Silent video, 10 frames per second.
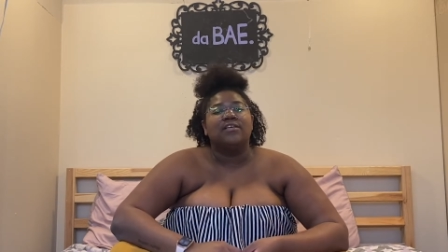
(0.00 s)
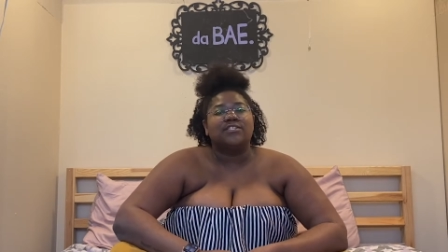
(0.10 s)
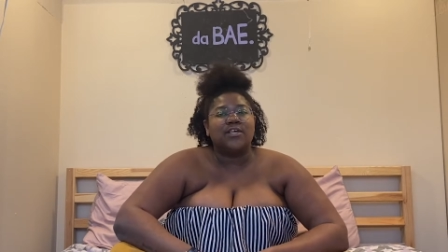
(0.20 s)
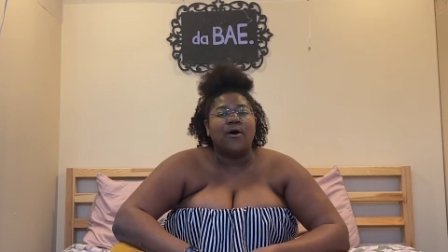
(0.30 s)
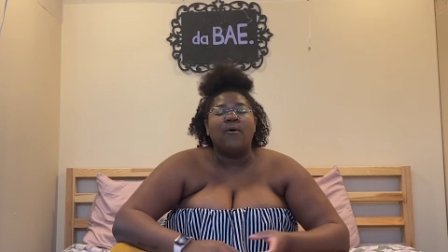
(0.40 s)

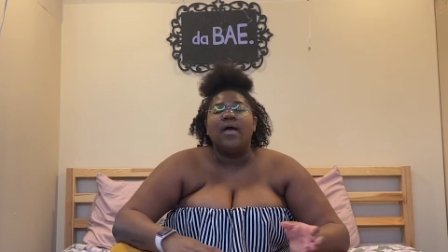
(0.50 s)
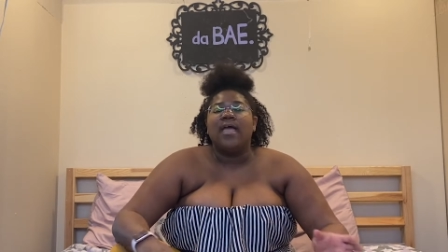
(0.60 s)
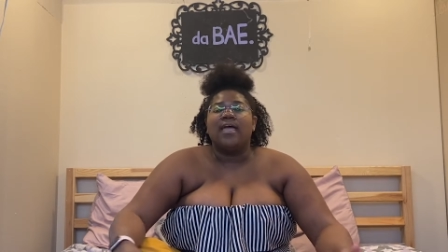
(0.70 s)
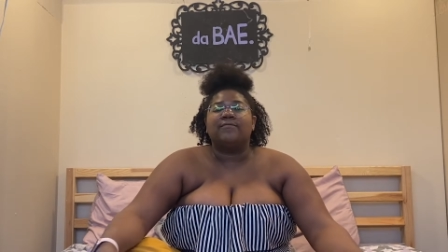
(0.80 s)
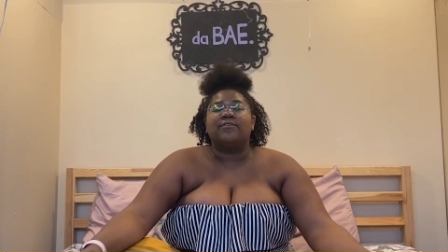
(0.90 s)
So
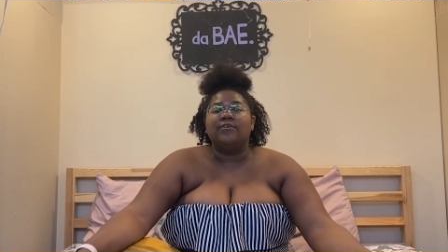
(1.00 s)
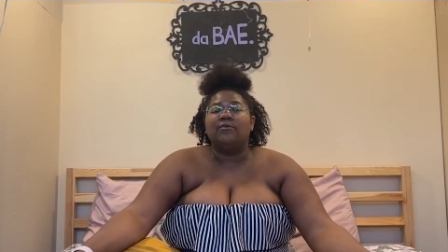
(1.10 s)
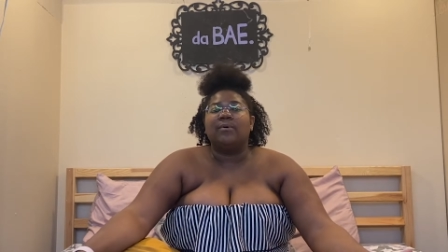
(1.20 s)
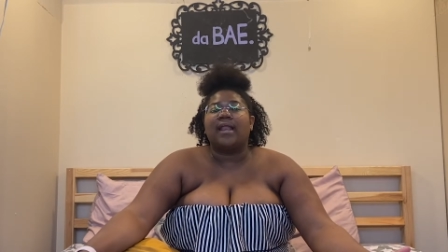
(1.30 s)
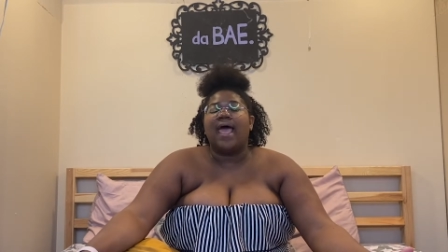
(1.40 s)
if
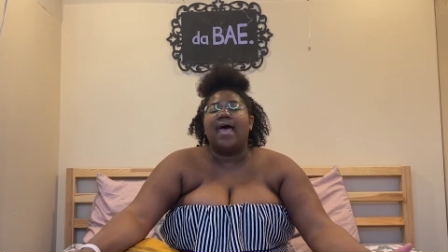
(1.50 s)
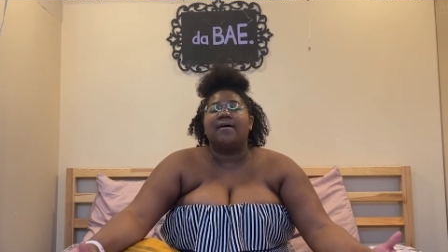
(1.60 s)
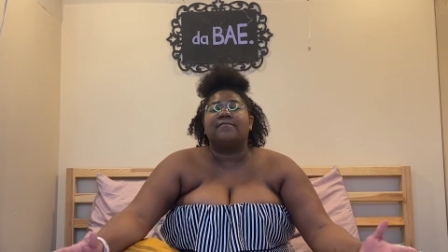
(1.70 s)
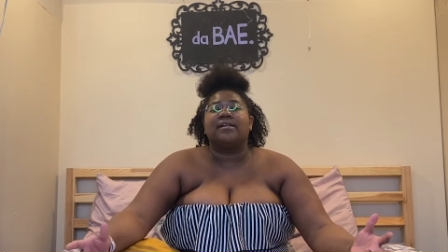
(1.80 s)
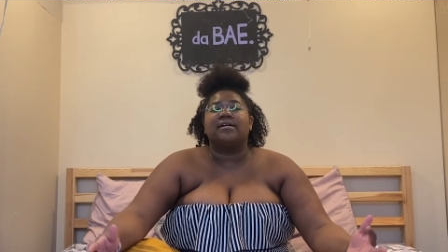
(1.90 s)
you were to
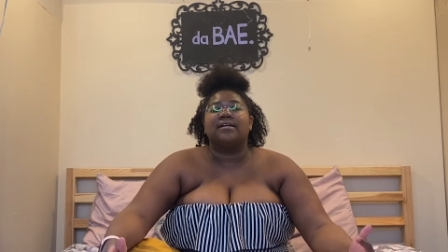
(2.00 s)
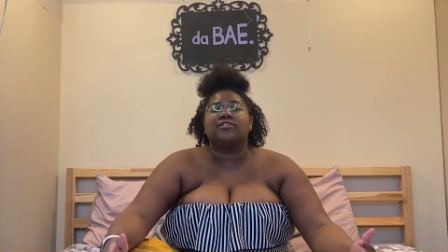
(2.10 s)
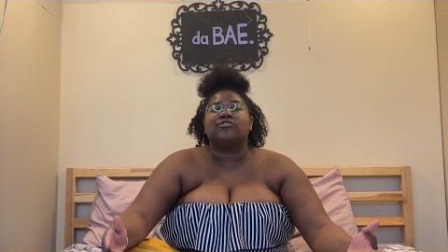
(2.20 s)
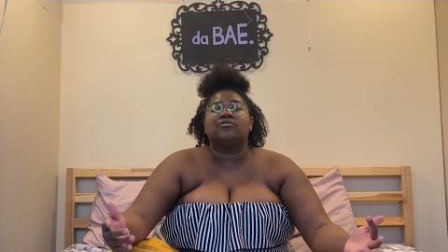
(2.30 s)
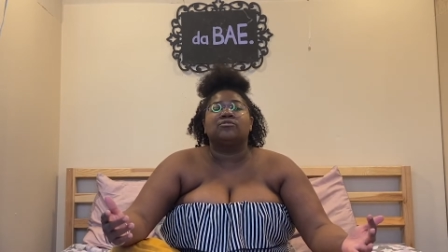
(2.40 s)
have an
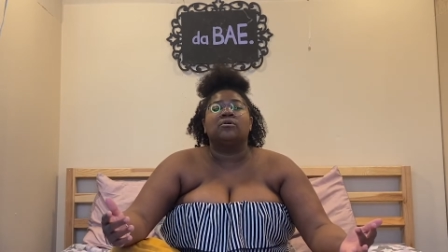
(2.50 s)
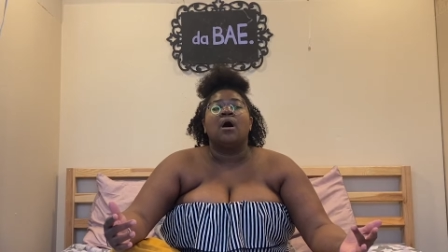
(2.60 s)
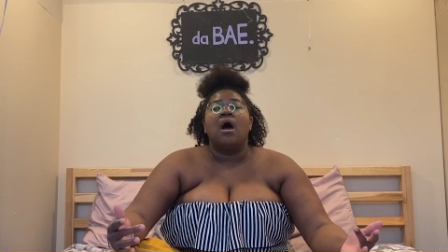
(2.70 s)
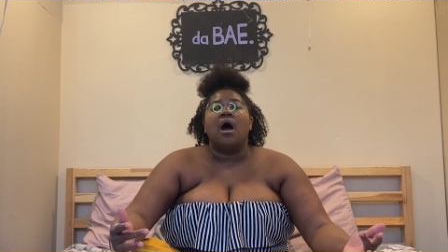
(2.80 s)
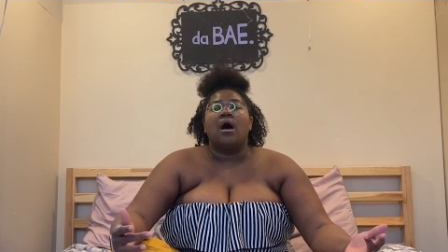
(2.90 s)
initial
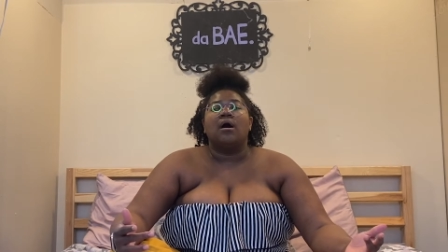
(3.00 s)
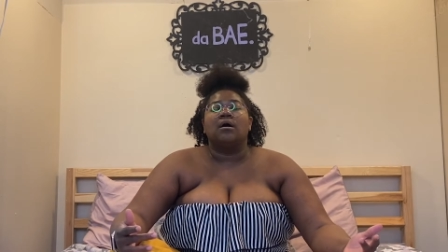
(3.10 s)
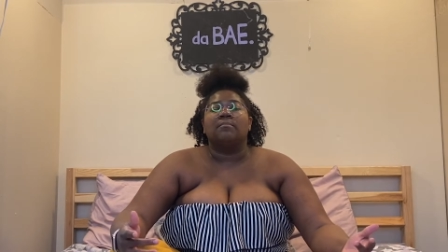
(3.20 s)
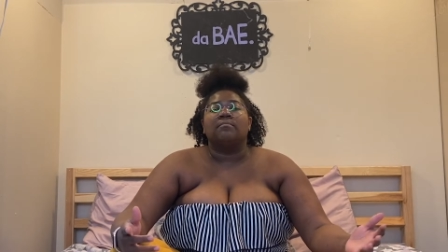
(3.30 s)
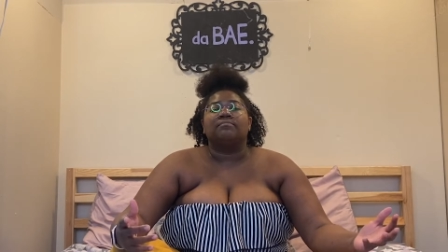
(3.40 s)

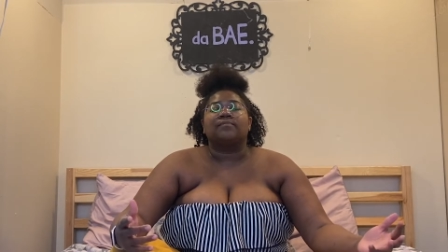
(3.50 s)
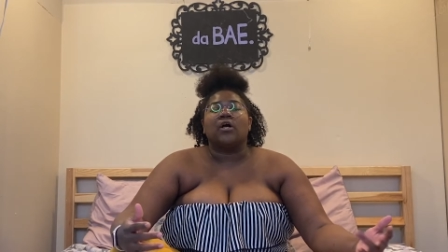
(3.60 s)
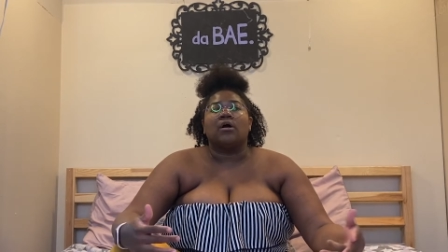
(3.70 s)
um,